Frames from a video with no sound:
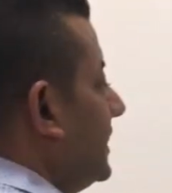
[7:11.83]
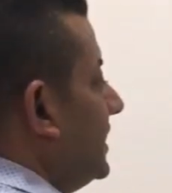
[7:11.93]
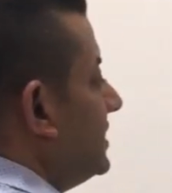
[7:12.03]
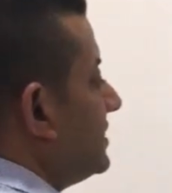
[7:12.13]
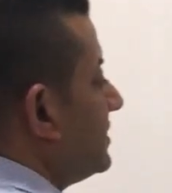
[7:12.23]

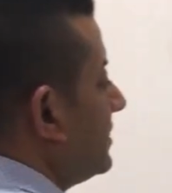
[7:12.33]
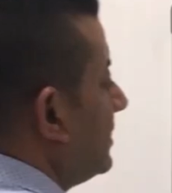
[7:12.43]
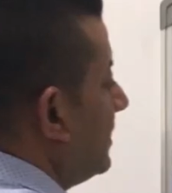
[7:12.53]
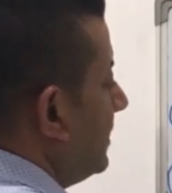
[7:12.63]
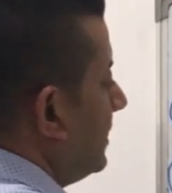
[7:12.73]
is
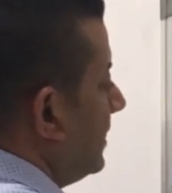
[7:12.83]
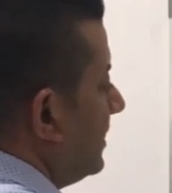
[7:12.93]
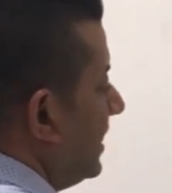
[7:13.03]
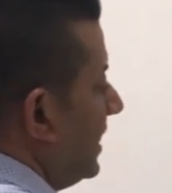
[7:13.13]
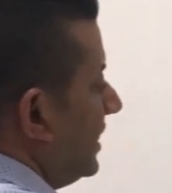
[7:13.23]

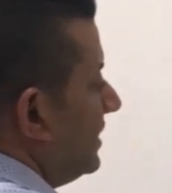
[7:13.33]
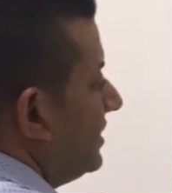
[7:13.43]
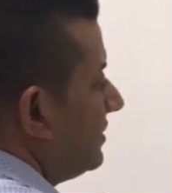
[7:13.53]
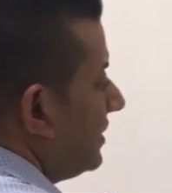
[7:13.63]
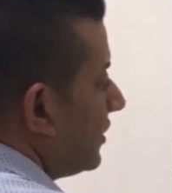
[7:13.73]
the
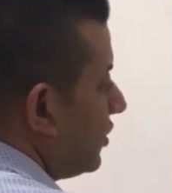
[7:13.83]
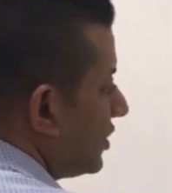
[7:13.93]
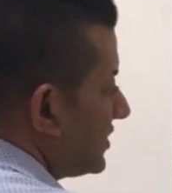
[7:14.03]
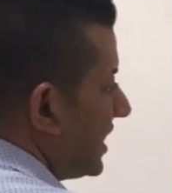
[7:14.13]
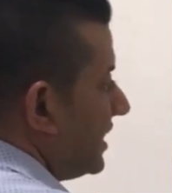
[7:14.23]
nitric
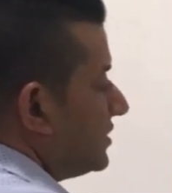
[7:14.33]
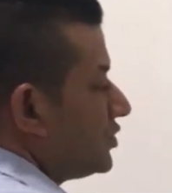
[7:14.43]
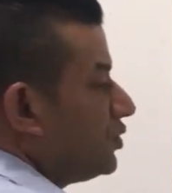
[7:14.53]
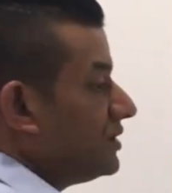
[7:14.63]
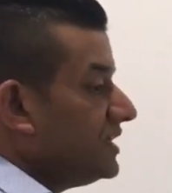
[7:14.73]
oxide.
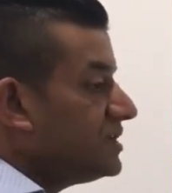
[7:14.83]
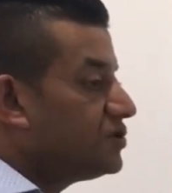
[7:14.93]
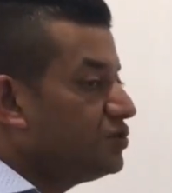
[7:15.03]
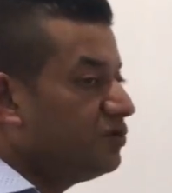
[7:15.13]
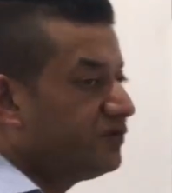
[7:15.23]
So
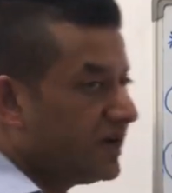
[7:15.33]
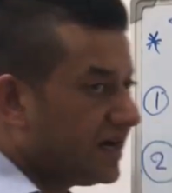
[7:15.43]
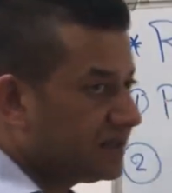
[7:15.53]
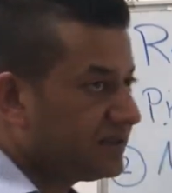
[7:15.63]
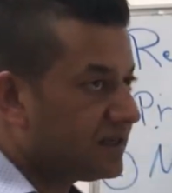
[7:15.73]
these two
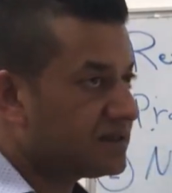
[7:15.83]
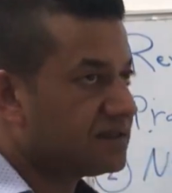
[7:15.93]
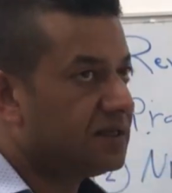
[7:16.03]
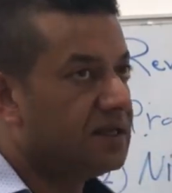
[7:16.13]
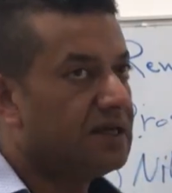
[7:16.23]
factors
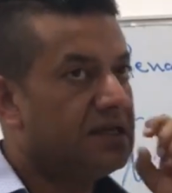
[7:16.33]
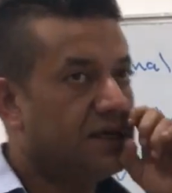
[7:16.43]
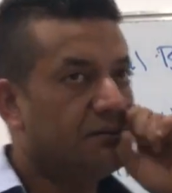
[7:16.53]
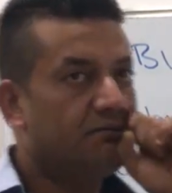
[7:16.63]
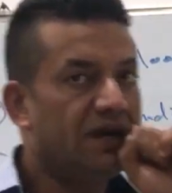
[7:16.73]

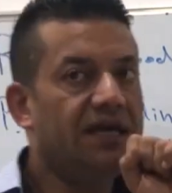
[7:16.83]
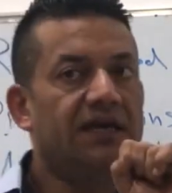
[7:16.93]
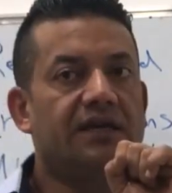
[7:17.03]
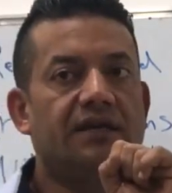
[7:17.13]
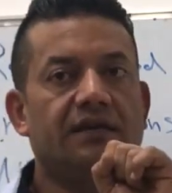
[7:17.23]

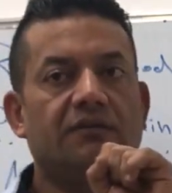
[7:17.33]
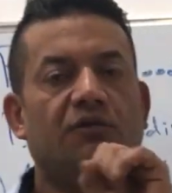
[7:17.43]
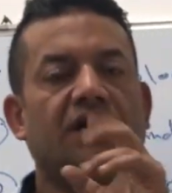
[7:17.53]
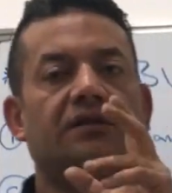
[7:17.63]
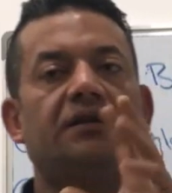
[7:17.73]
make
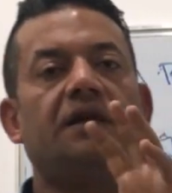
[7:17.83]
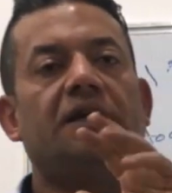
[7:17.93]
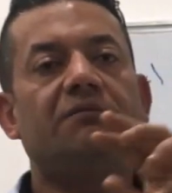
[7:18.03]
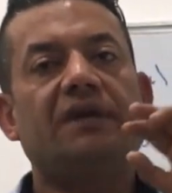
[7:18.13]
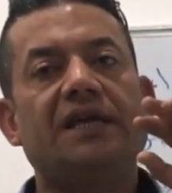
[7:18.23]
what?
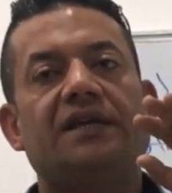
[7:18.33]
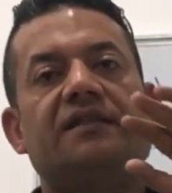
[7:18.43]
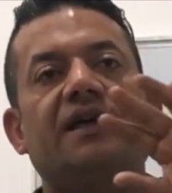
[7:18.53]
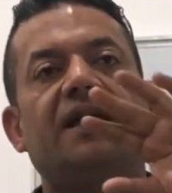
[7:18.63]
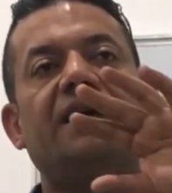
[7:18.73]
Make
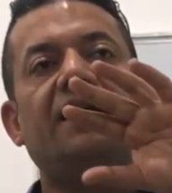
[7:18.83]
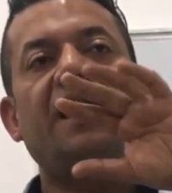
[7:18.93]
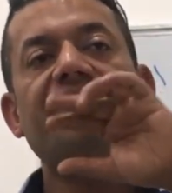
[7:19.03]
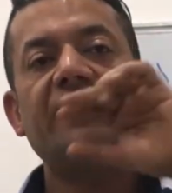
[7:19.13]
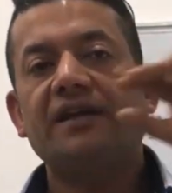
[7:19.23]
the
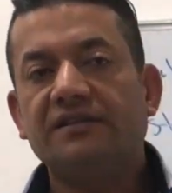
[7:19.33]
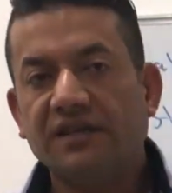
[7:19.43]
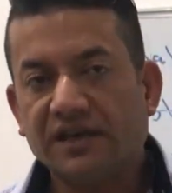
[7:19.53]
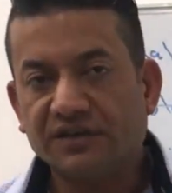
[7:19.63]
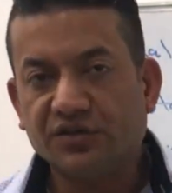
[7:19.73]
afferent
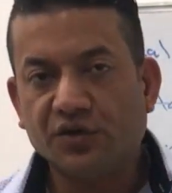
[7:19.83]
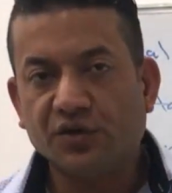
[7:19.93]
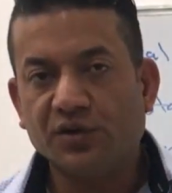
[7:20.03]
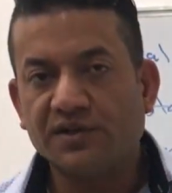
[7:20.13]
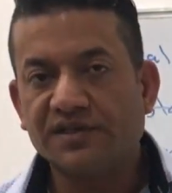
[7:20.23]

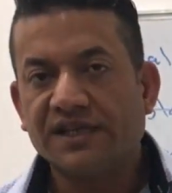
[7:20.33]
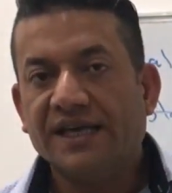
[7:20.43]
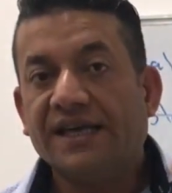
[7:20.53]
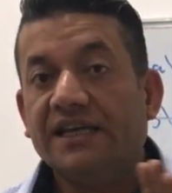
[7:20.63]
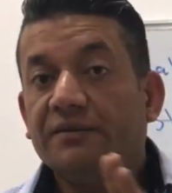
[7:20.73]
arterioles
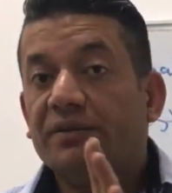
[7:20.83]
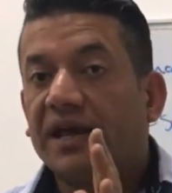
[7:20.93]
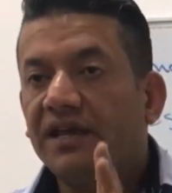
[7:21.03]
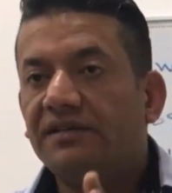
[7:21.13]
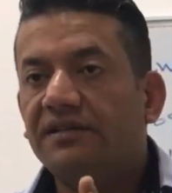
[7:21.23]

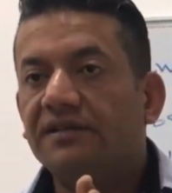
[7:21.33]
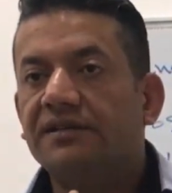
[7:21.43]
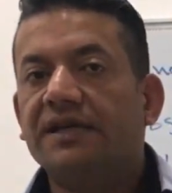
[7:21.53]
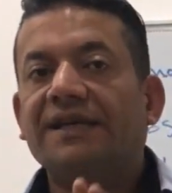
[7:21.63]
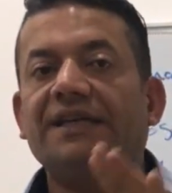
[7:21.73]

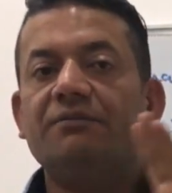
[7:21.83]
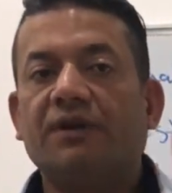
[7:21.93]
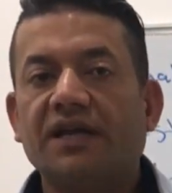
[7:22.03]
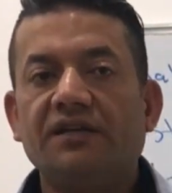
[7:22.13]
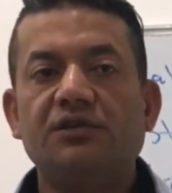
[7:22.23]

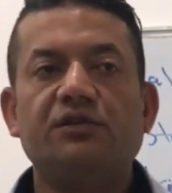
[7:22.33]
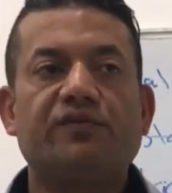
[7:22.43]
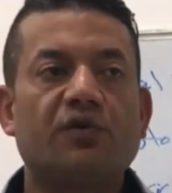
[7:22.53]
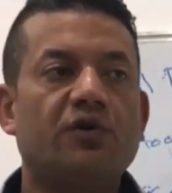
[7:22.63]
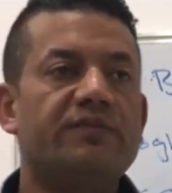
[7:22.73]
liberated
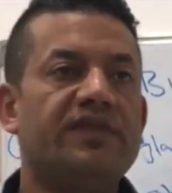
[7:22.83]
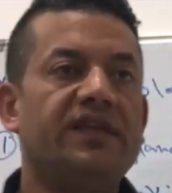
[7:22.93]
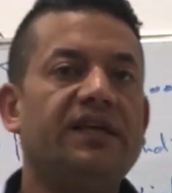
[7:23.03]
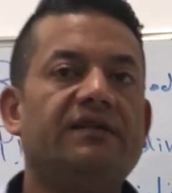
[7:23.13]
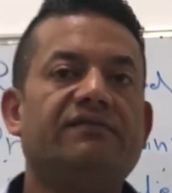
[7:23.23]
from
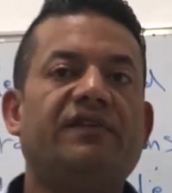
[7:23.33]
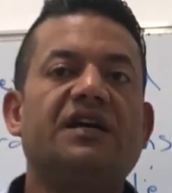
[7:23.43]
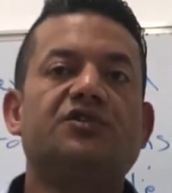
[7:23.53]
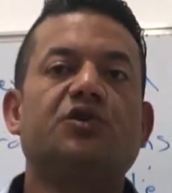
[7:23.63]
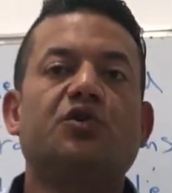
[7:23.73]
the
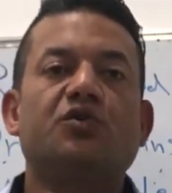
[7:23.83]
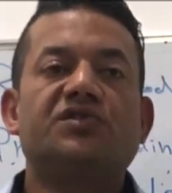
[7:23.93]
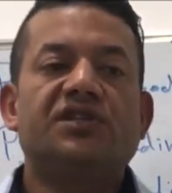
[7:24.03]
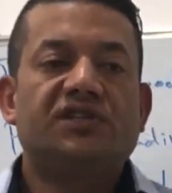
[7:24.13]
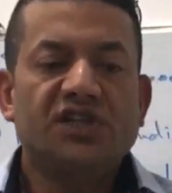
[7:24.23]

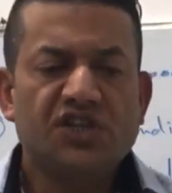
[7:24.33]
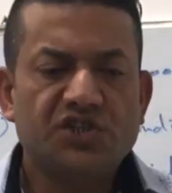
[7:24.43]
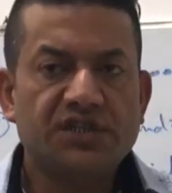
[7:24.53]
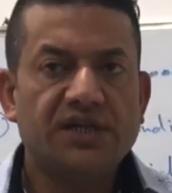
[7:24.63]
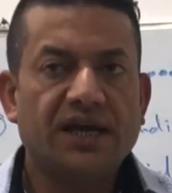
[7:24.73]

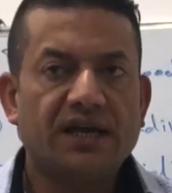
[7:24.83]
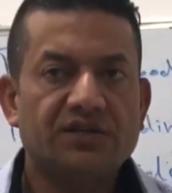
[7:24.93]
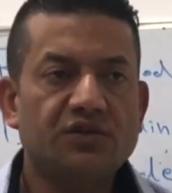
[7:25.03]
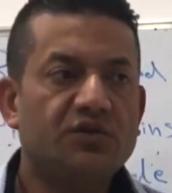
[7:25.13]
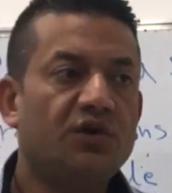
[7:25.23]
vasoconstriction
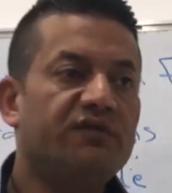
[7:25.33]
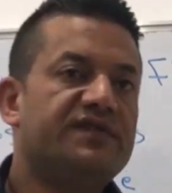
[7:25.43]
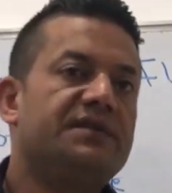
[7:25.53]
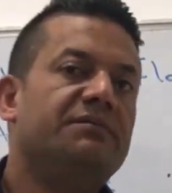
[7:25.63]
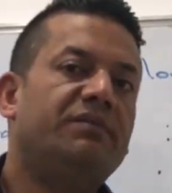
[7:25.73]
action of
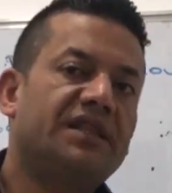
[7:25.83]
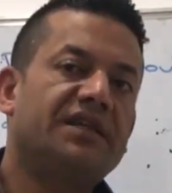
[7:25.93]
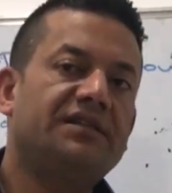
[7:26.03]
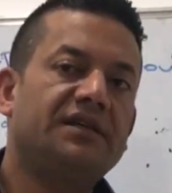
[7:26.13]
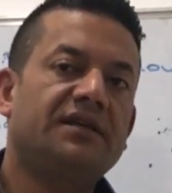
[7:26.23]

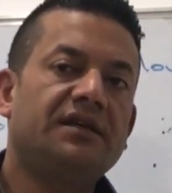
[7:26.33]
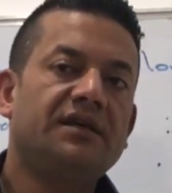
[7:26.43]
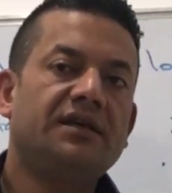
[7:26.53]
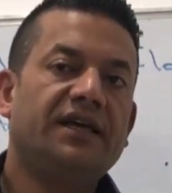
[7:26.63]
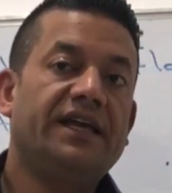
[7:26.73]
sympathetic
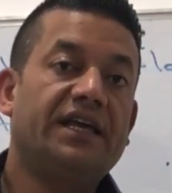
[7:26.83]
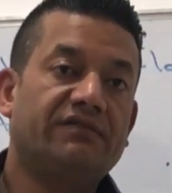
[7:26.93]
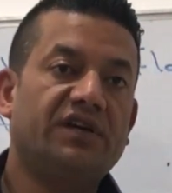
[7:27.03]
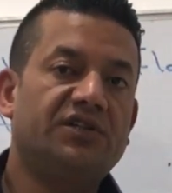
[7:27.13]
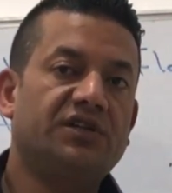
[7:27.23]

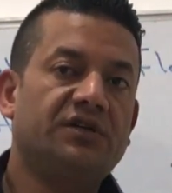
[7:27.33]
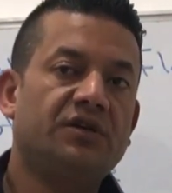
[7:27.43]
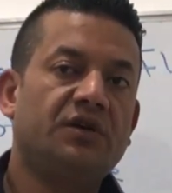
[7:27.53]
innervation,